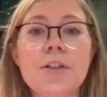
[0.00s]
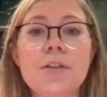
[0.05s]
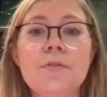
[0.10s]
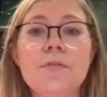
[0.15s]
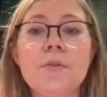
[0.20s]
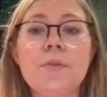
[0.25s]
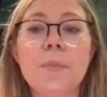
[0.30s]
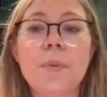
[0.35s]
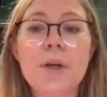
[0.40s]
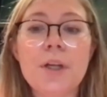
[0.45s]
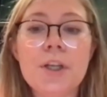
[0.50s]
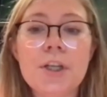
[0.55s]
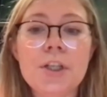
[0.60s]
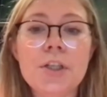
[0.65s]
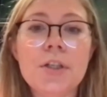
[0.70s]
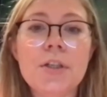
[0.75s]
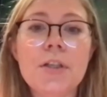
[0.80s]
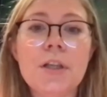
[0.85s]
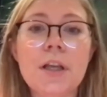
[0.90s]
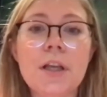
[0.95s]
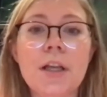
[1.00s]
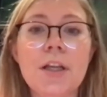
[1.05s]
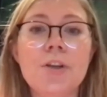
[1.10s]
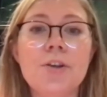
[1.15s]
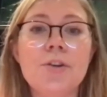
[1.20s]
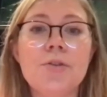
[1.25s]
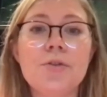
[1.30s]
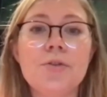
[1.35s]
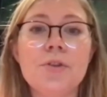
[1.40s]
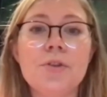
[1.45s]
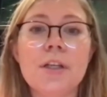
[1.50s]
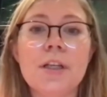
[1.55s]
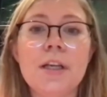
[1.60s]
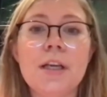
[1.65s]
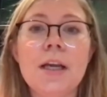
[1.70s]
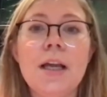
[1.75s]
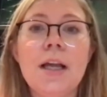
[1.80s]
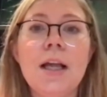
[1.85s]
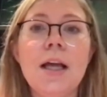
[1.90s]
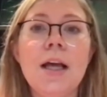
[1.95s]
of the patient, and
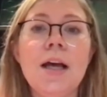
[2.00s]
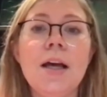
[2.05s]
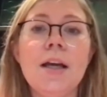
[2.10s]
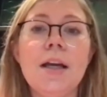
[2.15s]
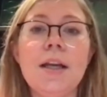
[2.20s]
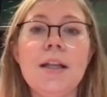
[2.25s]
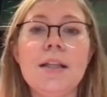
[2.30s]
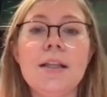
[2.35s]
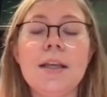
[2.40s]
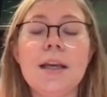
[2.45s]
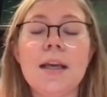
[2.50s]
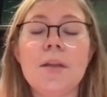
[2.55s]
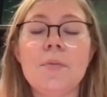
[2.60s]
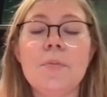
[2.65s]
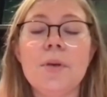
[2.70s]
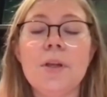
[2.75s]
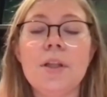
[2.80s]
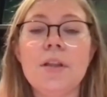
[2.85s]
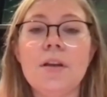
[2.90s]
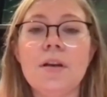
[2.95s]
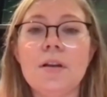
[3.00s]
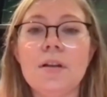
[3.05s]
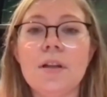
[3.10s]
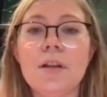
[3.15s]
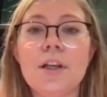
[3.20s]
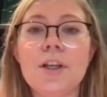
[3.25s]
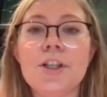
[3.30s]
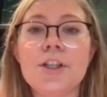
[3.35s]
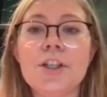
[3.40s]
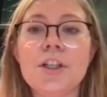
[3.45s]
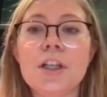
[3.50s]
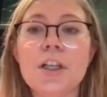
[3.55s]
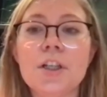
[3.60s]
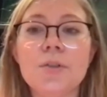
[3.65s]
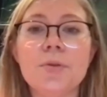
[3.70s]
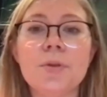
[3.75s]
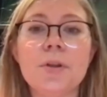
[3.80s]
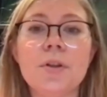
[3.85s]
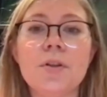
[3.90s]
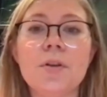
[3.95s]
usually it can be done in
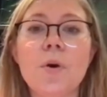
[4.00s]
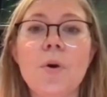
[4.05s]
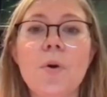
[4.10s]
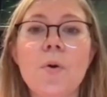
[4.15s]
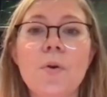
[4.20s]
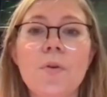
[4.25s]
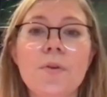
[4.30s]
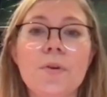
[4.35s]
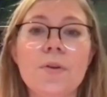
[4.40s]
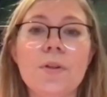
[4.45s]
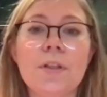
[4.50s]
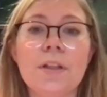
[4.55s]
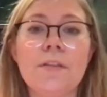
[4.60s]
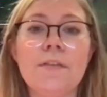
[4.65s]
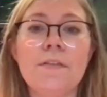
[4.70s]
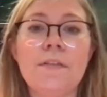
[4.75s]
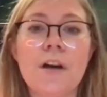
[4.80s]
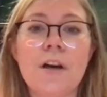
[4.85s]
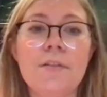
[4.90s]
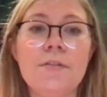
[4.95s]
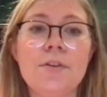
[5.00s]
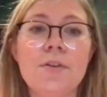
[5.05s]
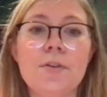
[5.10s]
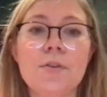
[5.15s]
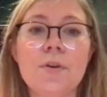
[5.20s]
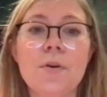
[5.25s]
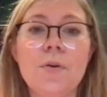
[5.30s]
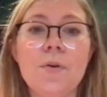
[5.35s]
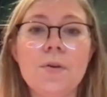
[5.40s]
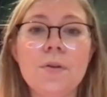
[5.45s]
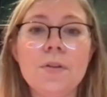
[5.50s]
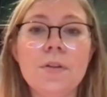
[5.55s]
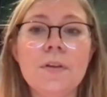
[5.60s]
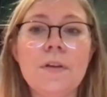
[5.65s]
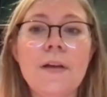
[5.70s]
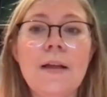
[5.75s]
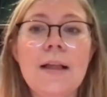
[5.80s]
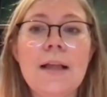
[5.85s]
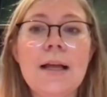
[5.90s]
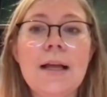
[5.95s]
children older than 5 years old.
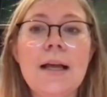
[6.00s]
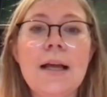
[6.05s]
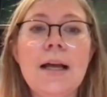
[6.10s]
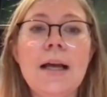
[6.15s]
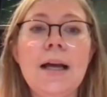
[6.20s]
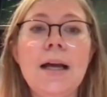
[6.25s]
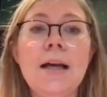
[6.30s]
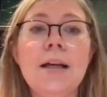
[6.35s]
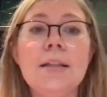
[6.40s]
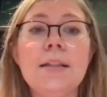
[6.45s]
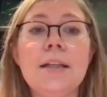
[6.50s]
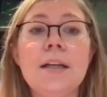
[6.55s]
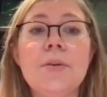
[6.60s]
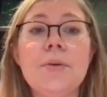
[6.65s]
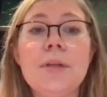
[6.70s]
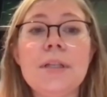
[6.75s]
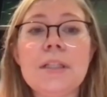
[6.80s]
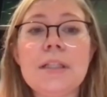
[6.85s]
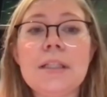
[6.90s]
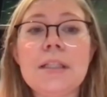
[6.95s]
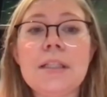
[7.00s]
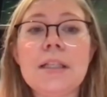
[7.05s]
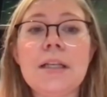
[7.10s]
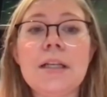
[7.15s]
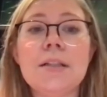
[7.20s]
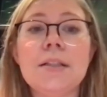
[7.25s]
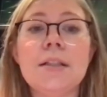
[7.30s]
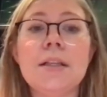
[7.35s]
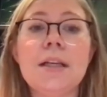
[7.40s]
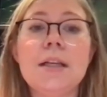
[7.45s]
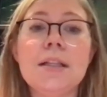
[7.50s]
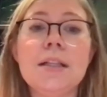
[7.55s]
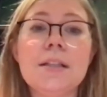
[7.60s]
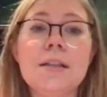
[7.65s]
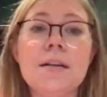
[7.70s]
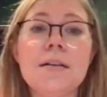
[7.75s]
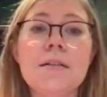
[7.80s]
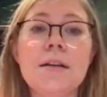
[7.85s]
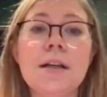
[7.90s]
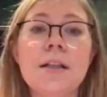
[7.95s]
There is an
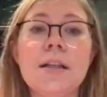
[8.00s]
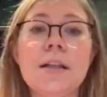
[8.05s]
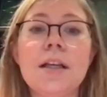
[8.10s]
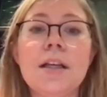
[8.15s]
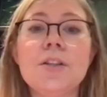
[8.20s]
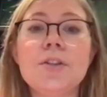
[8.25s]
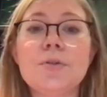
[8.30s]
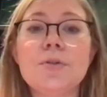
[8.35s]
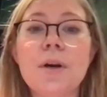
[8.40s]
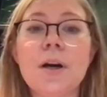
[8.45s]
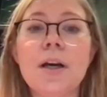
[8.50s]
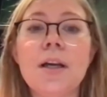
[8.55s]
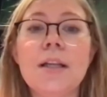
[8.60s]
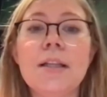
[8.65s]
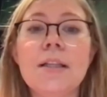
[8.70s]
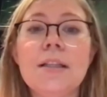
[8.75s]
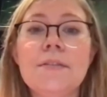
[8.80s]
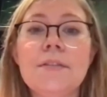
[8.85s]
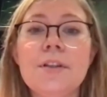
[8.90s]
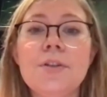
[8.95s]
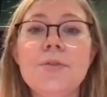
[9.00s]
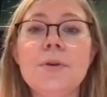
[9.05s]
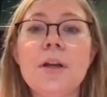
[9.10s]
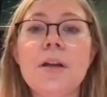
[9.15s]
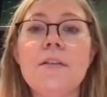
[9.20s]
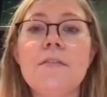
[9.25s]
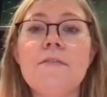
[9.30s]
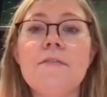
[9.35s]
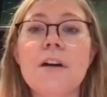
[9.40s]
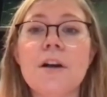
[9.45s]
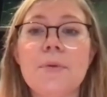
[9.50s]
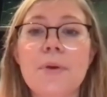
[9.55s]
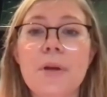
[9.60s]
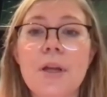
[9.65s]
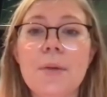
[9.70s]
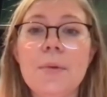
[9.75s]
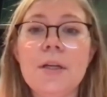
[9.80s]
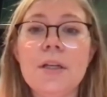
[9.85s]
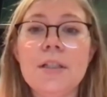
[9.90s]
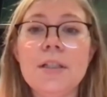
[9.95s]
inter and intra-individual
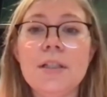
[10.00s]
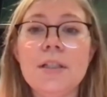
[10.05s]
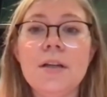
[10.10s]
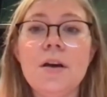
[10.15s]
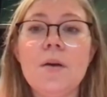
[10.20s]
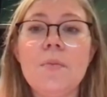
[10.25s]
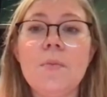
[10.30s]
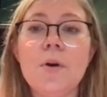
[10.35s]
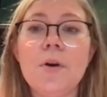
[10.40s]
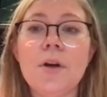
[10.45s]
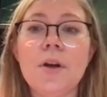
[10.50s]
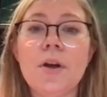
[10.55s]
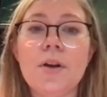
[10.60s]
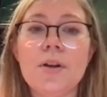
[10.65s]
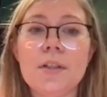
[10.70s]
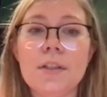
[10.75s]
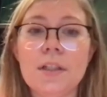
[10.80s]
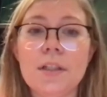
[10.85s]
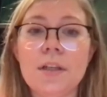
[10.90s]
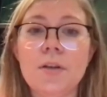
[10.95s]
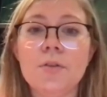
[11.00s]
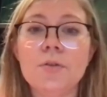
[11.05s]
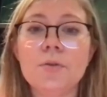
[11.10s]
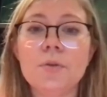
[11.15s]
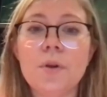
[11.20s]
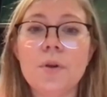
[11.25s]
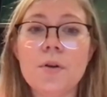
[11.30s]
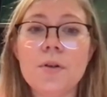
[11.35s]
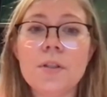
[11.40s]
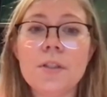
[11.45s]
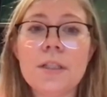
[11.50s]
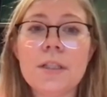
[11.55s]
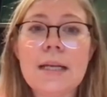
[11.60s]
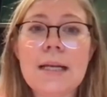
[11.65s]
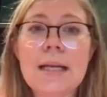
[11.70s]
variability among healthy controls,